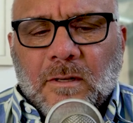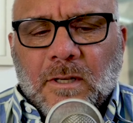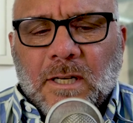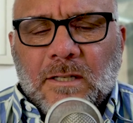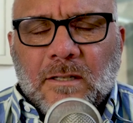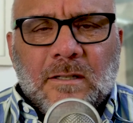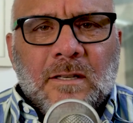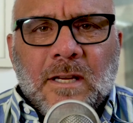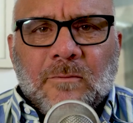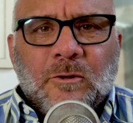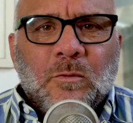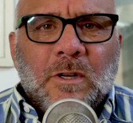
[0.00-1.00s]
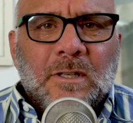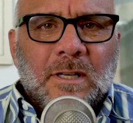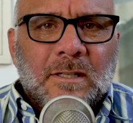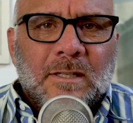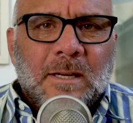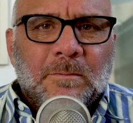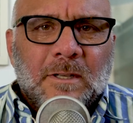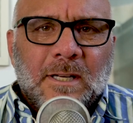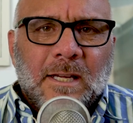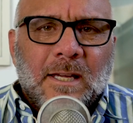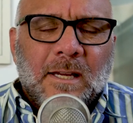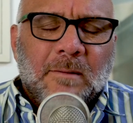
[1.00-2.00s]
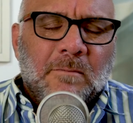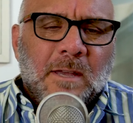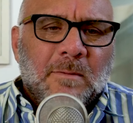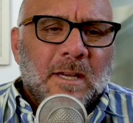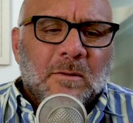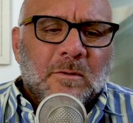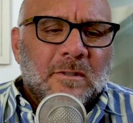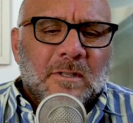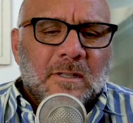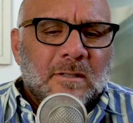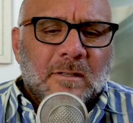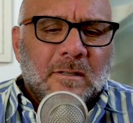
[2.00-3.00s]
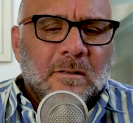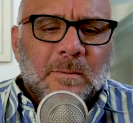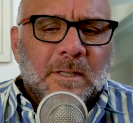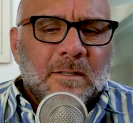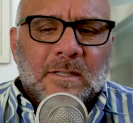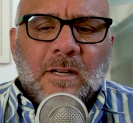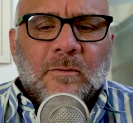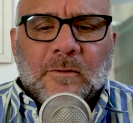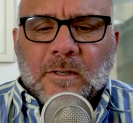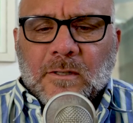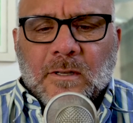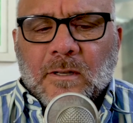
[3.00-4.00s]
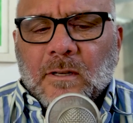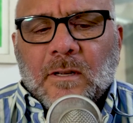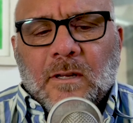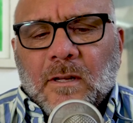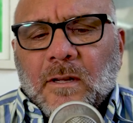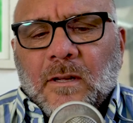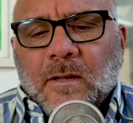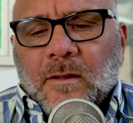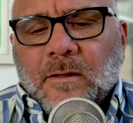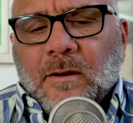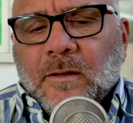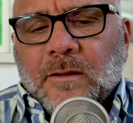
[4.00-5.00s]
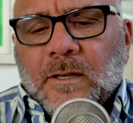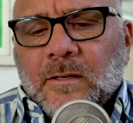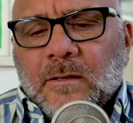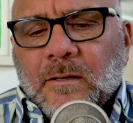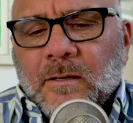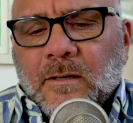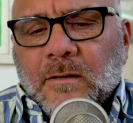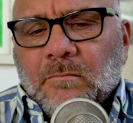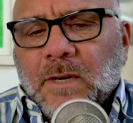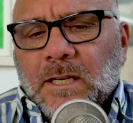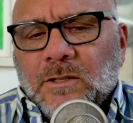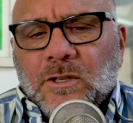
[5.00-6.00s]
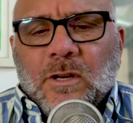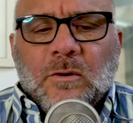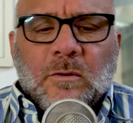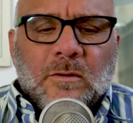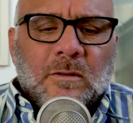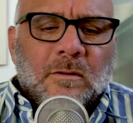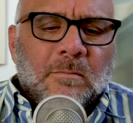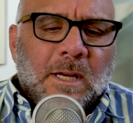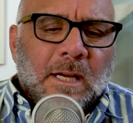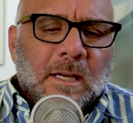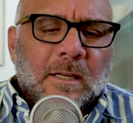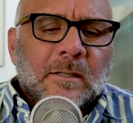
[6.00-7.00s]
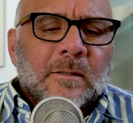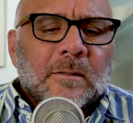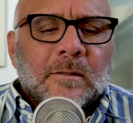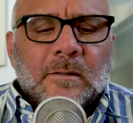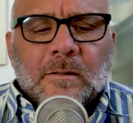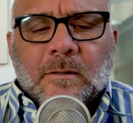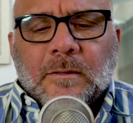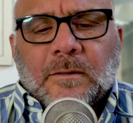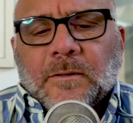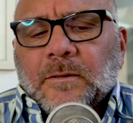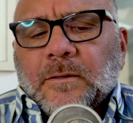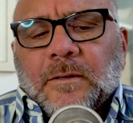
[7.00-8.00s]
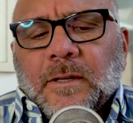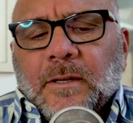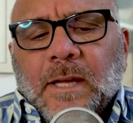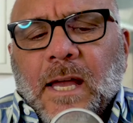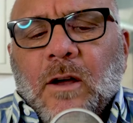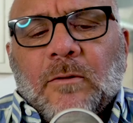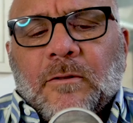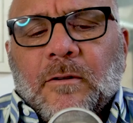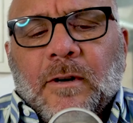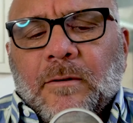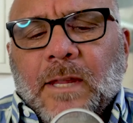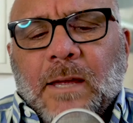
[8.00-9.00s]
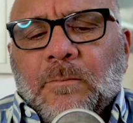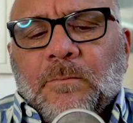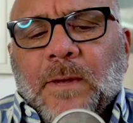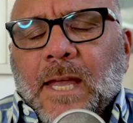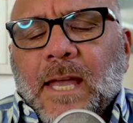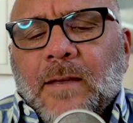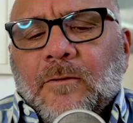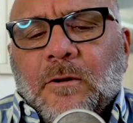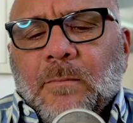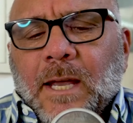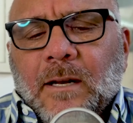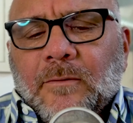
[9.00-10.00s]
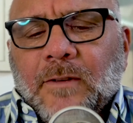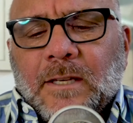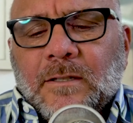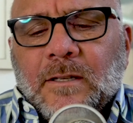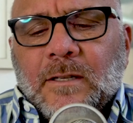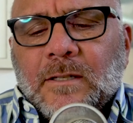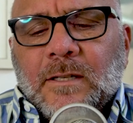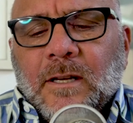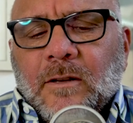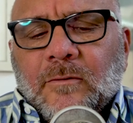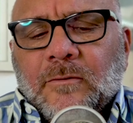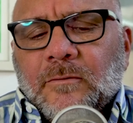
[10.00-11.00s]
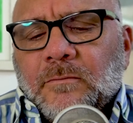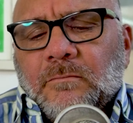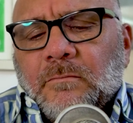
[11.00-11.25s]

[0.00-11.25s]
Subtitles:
And I just never wanted to accept it. Maybe I was just a little bit selfish and thought that my jokes or my however that behavior manifested itself,